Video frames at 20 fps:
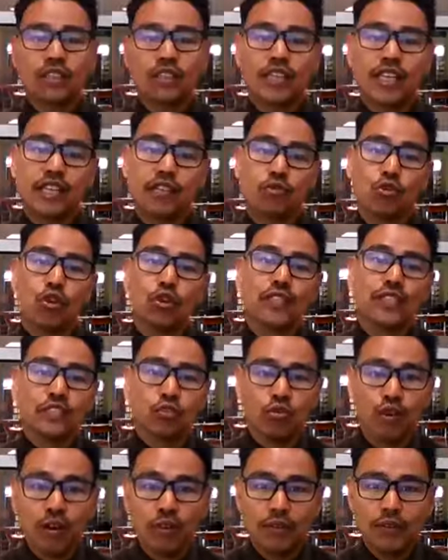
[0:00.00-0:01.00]
to enroll in
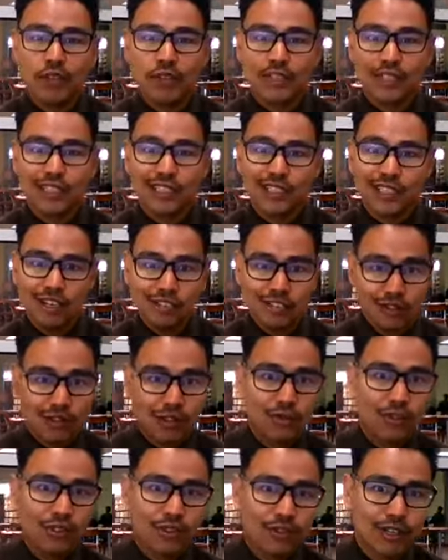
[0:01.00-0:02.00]
12 units, although I
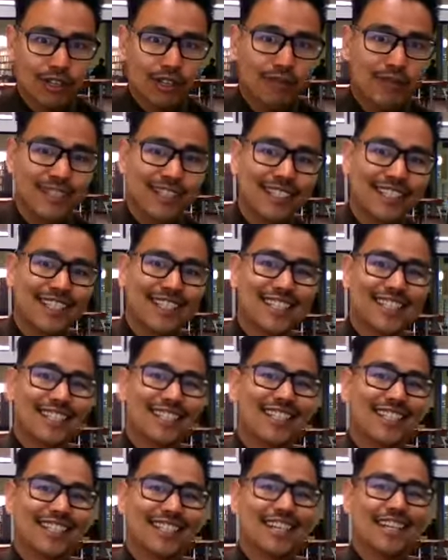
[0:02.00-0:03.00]
wouldn't recommend it because
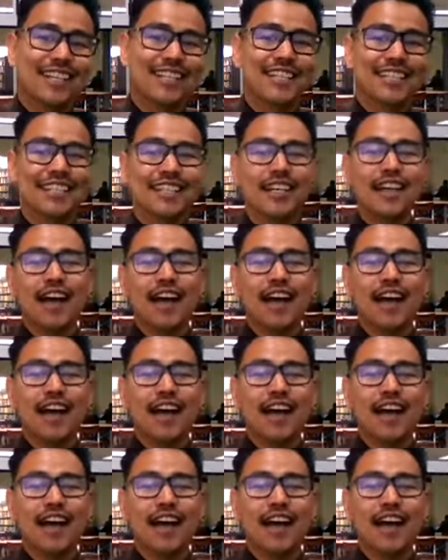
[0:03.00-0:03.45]
that's a lot,